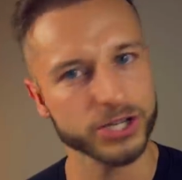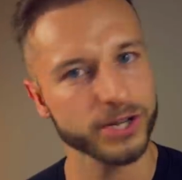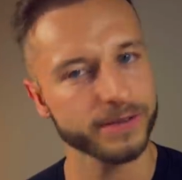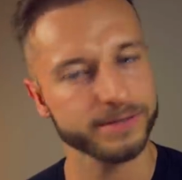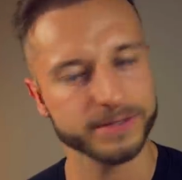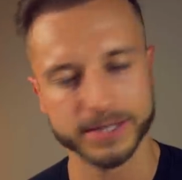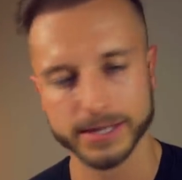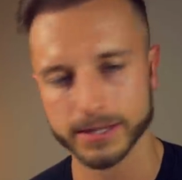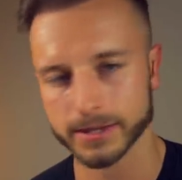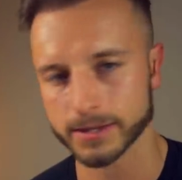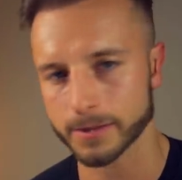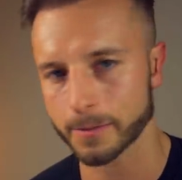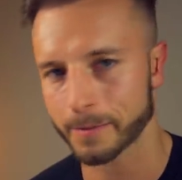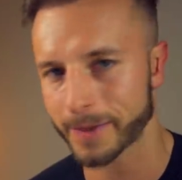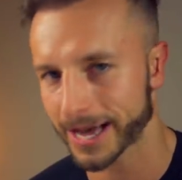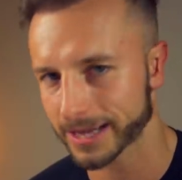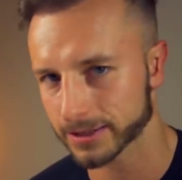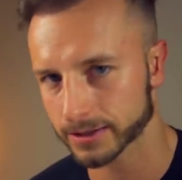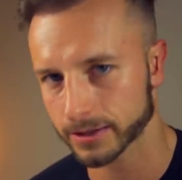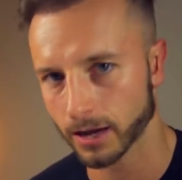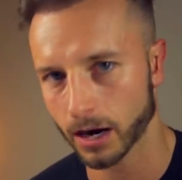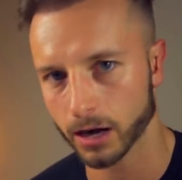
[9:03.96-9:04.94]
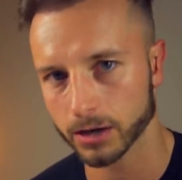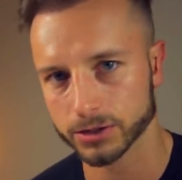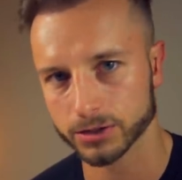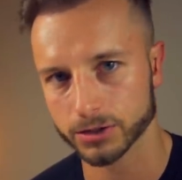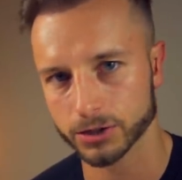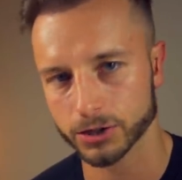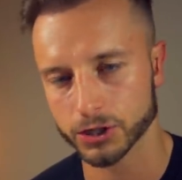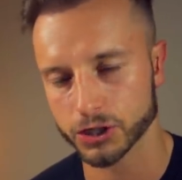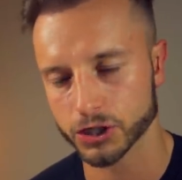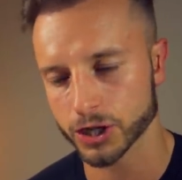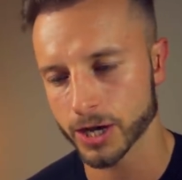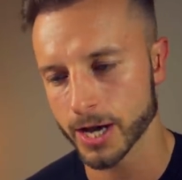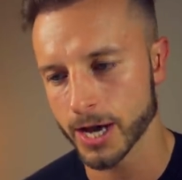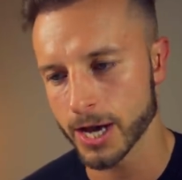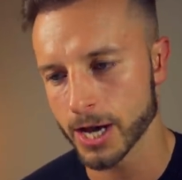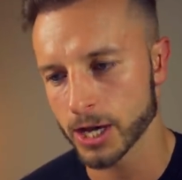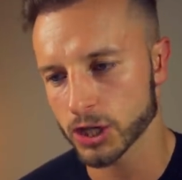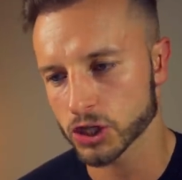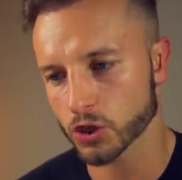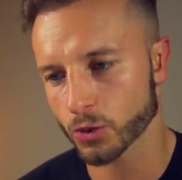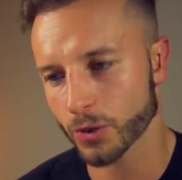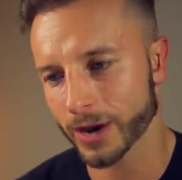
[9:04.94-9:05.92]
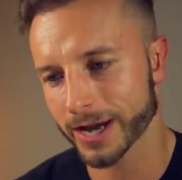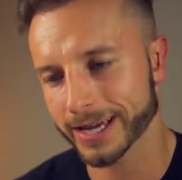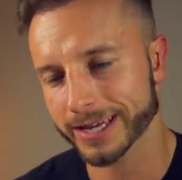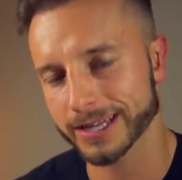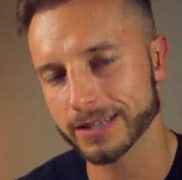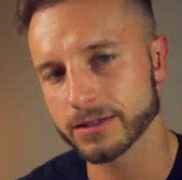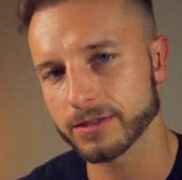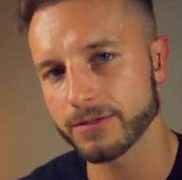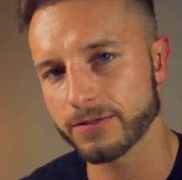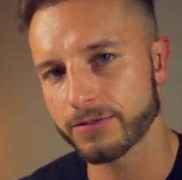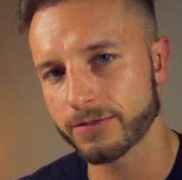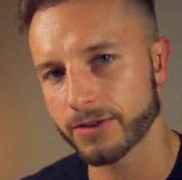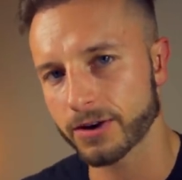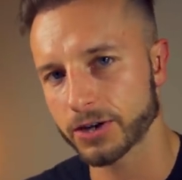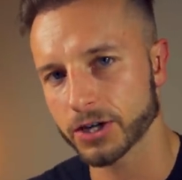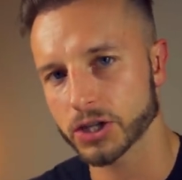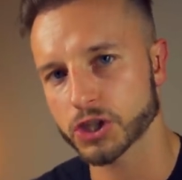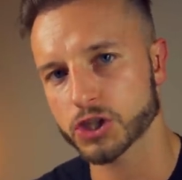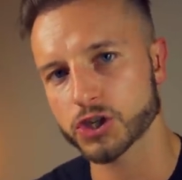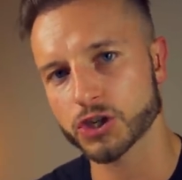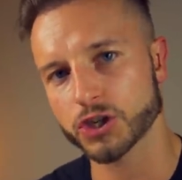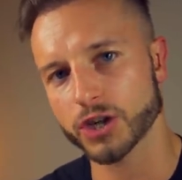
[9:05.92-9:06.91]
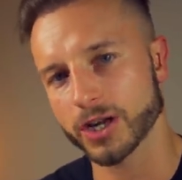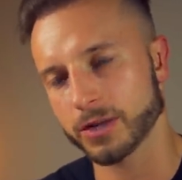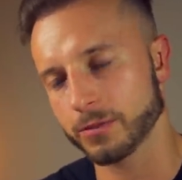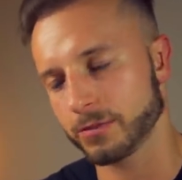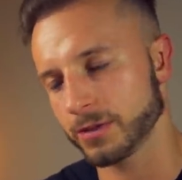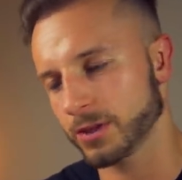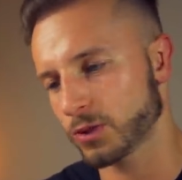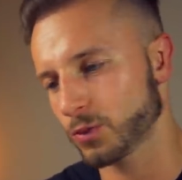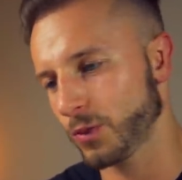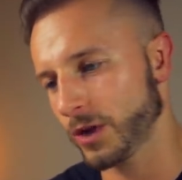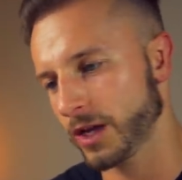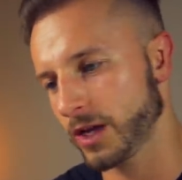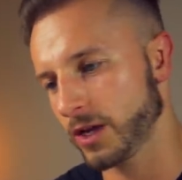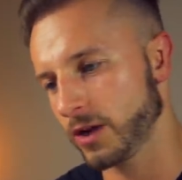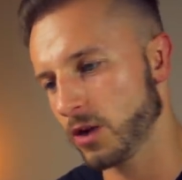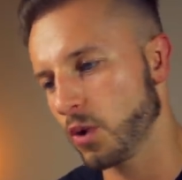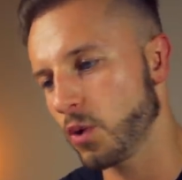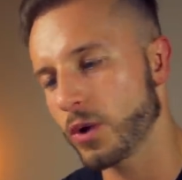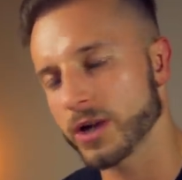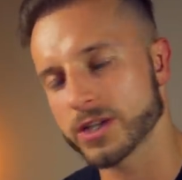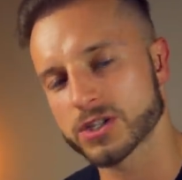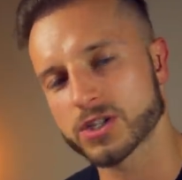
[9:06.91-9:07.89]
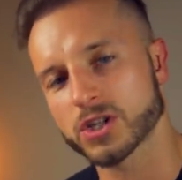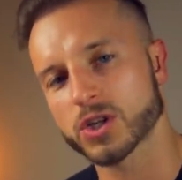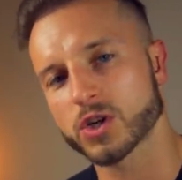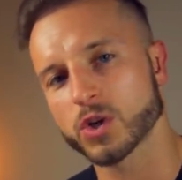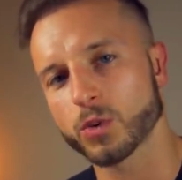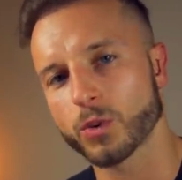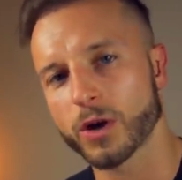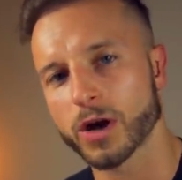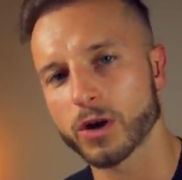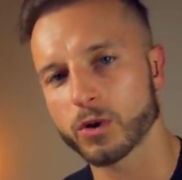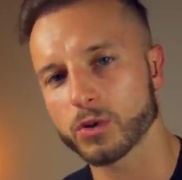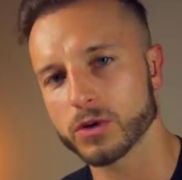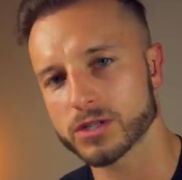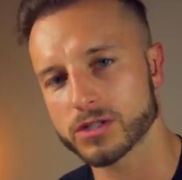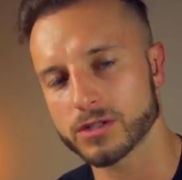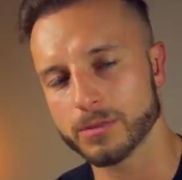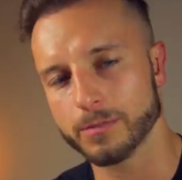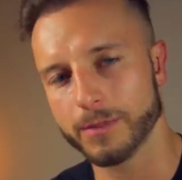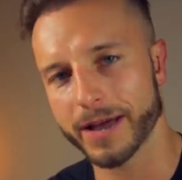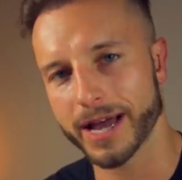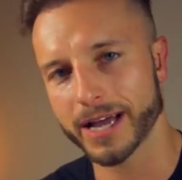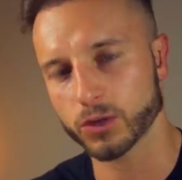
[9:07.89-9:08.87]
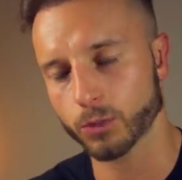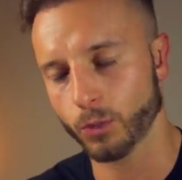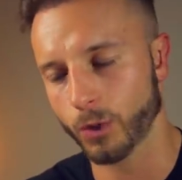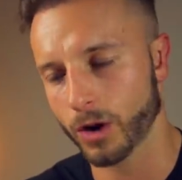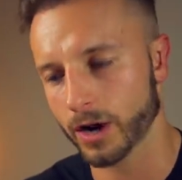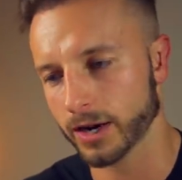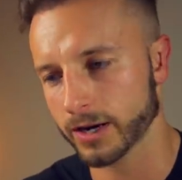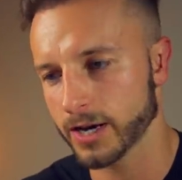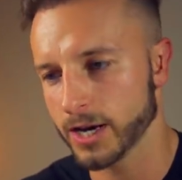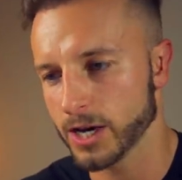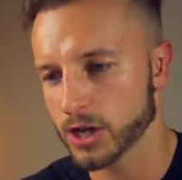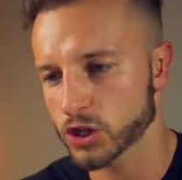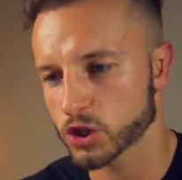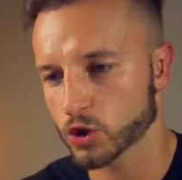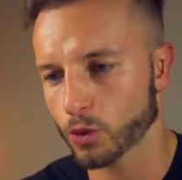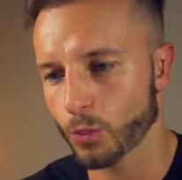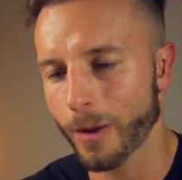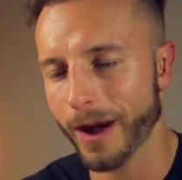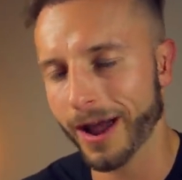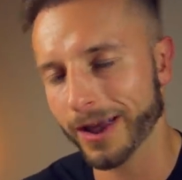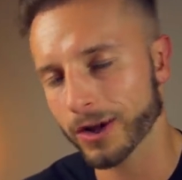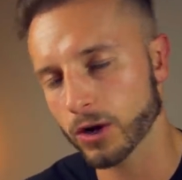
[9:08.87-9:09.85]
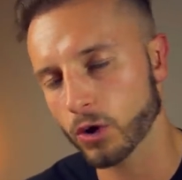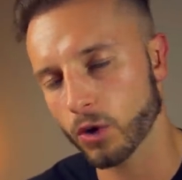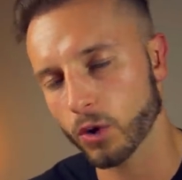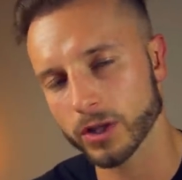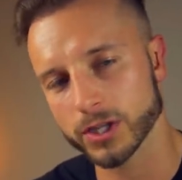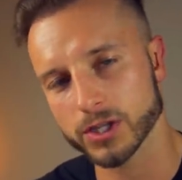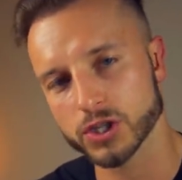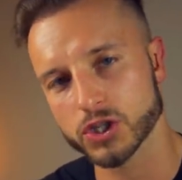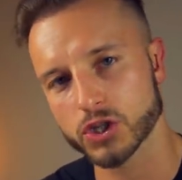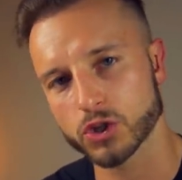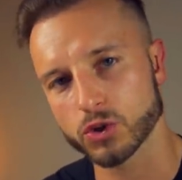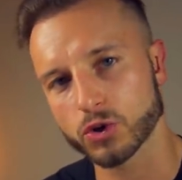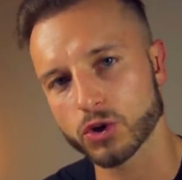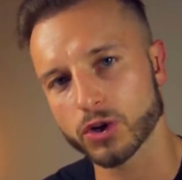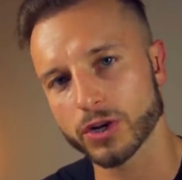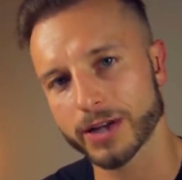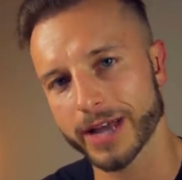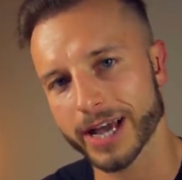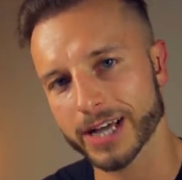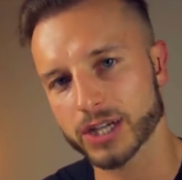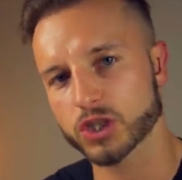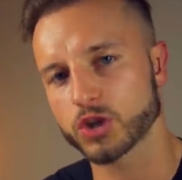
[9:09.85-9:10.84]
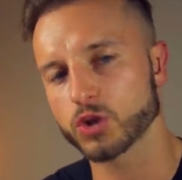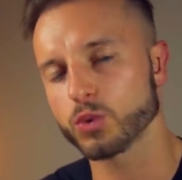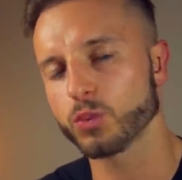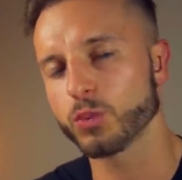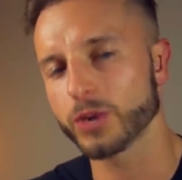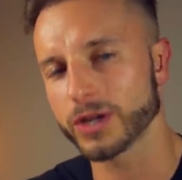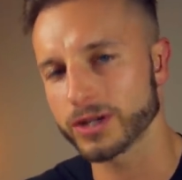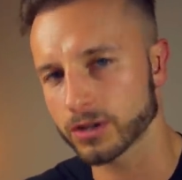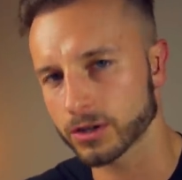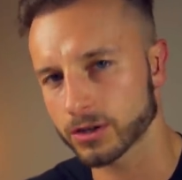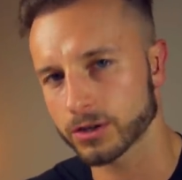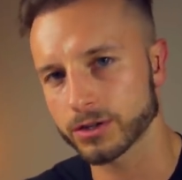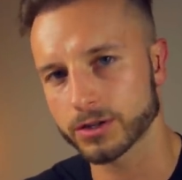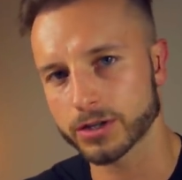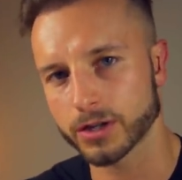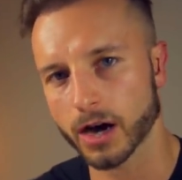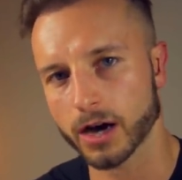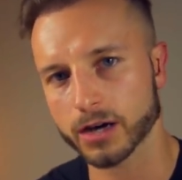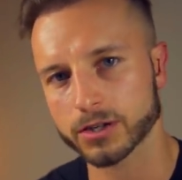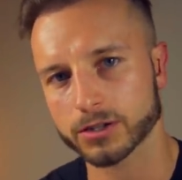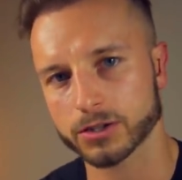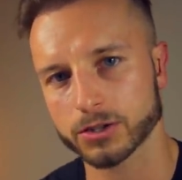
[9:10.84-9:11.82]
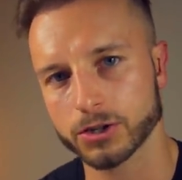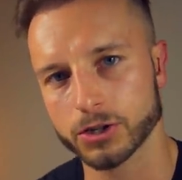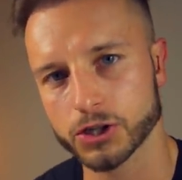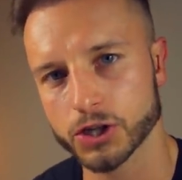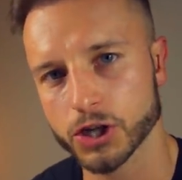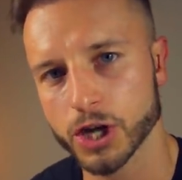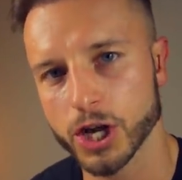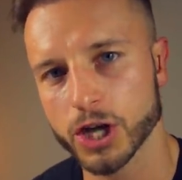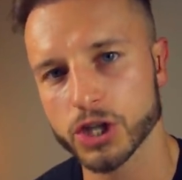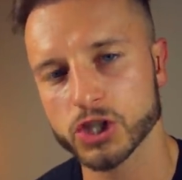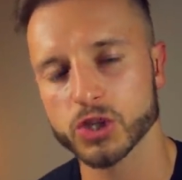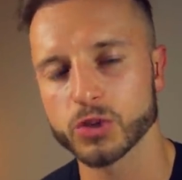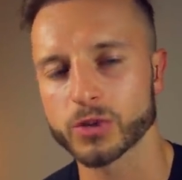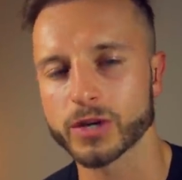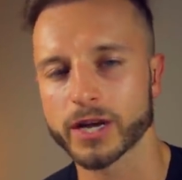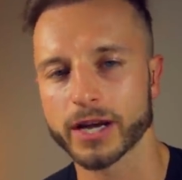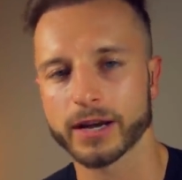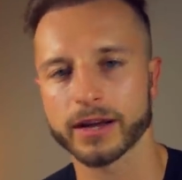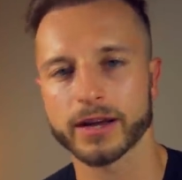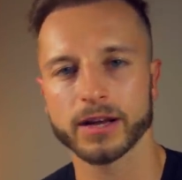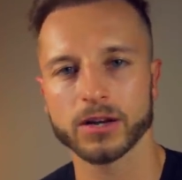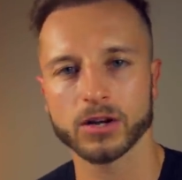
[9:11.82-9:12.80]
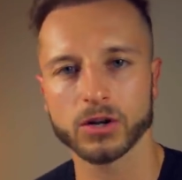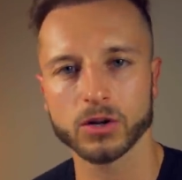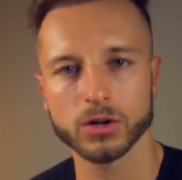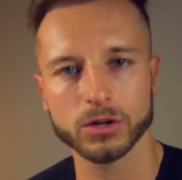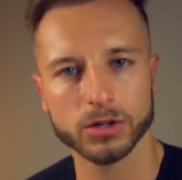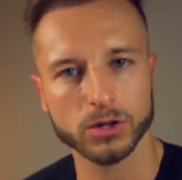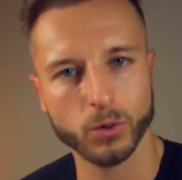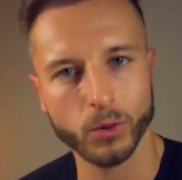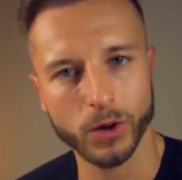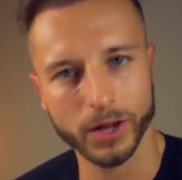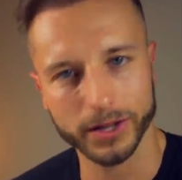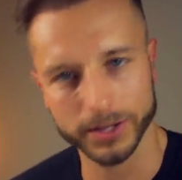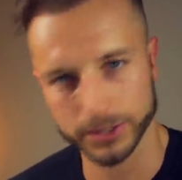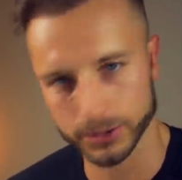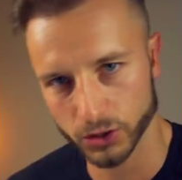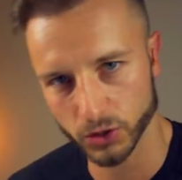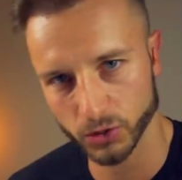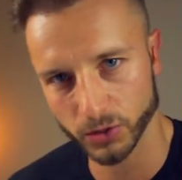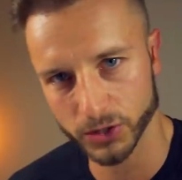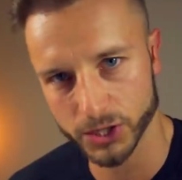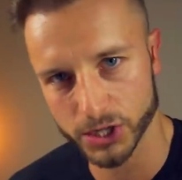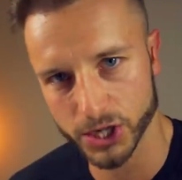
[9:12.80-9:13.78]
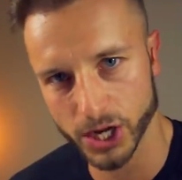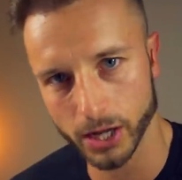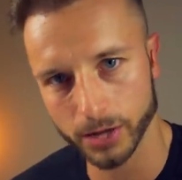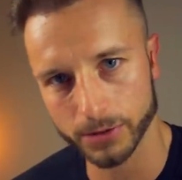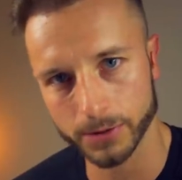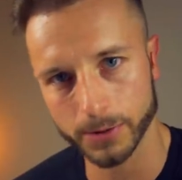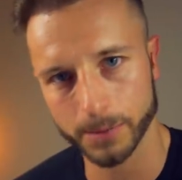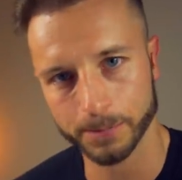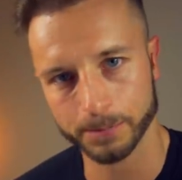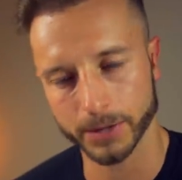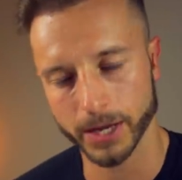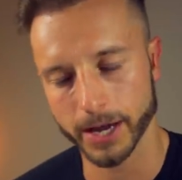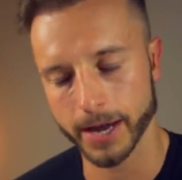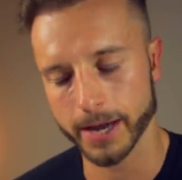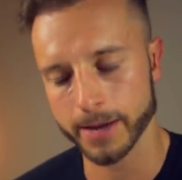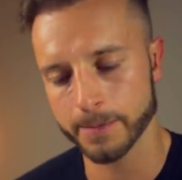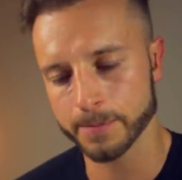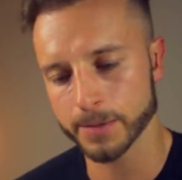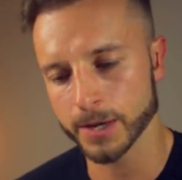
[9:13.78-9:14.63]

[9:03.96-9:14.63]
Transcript: I've seen the bad doctors, so I can differentiate between who is a good one, who is a bad one. So my goal is to connect you with the good doctors so you can get a good quality result, okay?